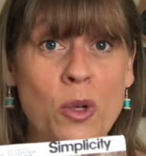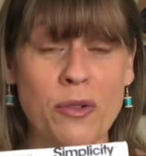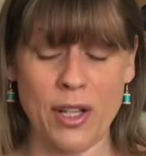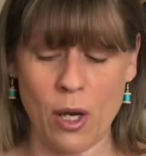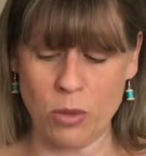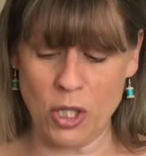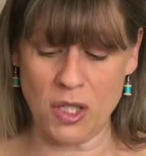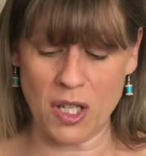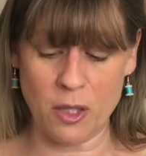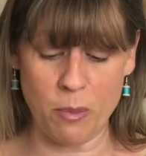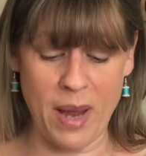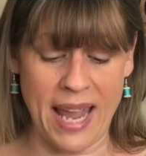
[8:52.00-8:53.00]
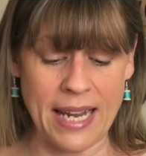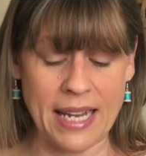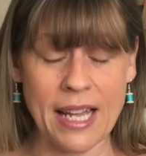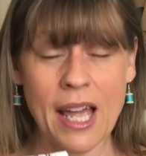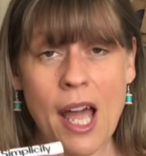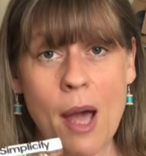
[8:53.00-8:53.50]
one of the options I'd
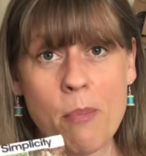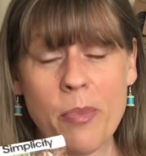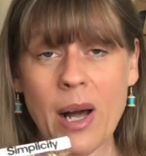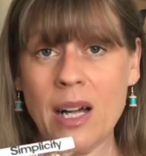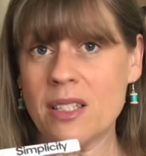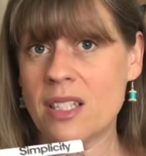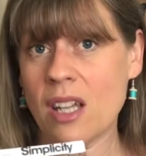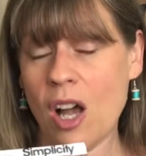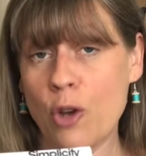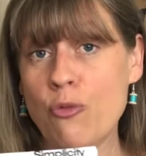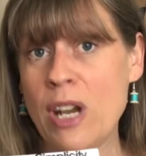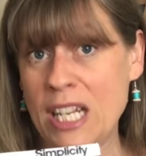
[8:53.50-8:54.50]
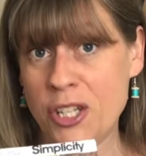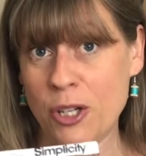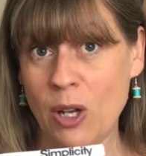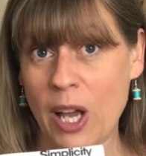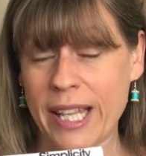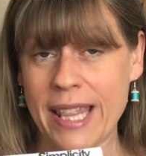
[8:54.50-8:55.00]
make, but I really
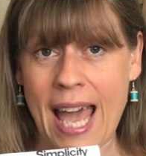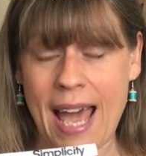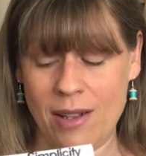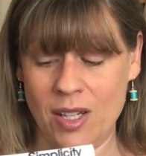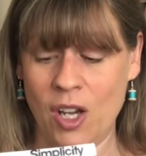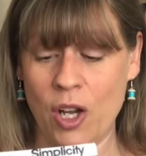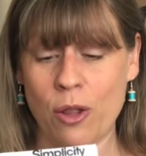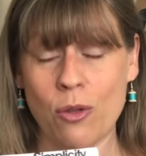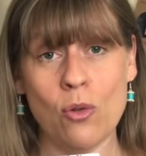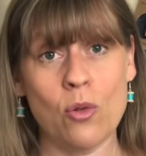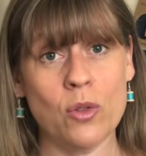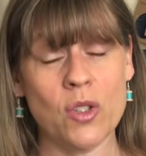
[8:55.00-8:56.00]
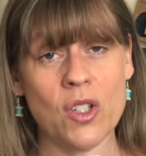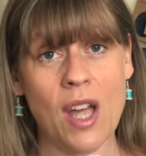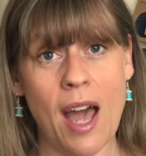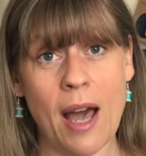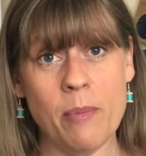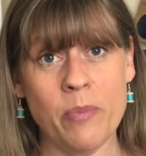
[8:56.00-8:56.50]
do like that. And I thought
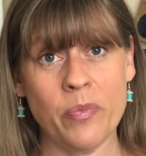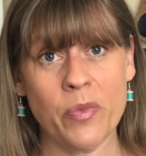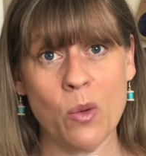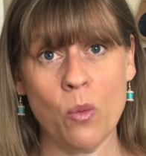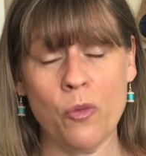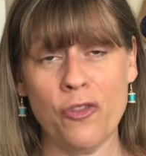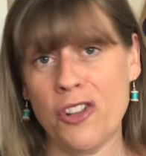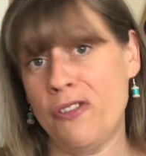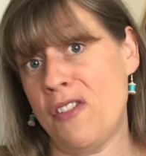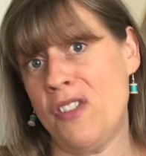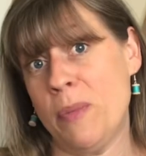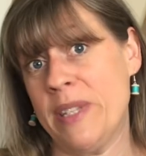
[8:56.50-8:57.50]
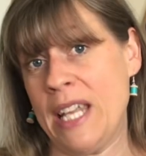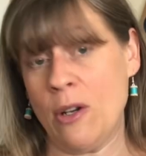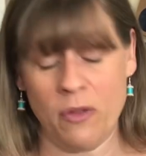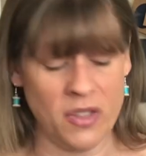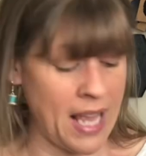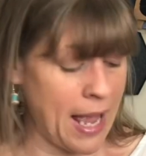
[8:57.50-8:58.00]
um, for the 50%
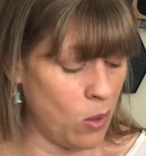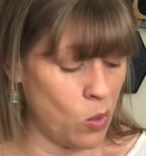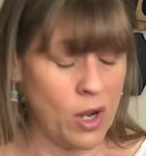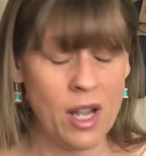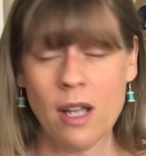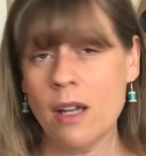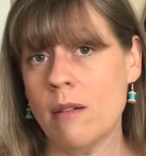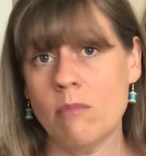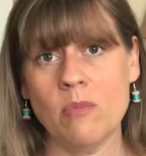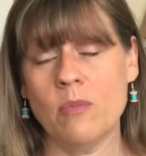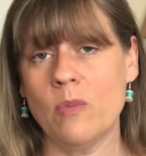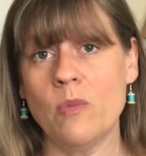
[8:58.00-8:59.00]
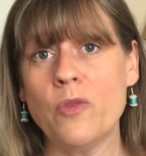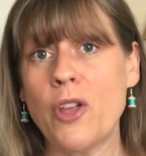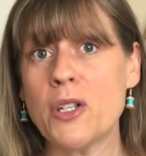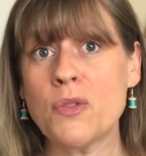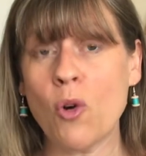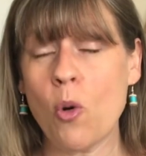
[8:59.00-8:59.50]
off sale,
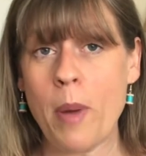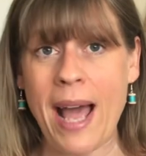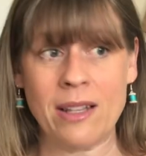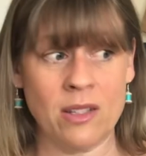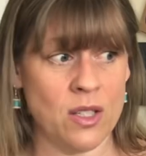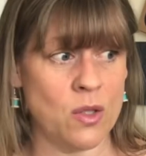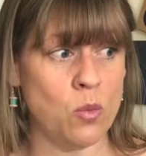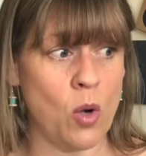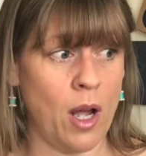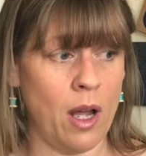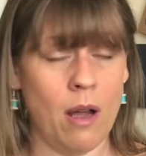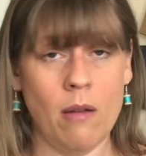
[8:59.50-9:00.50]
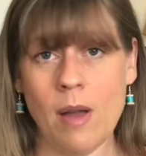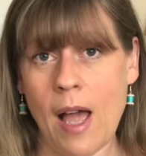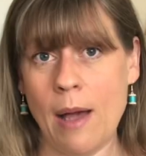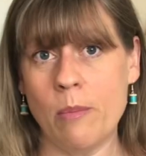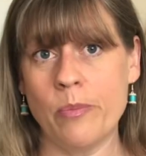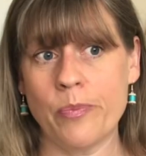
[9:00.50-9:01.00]
those four patterns were
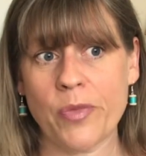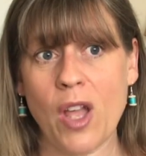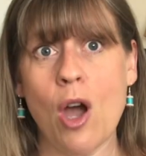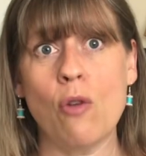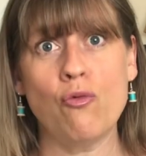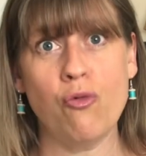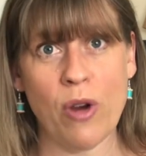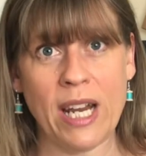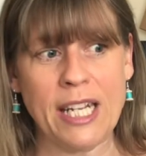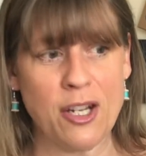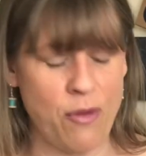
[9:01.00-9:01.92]
um, really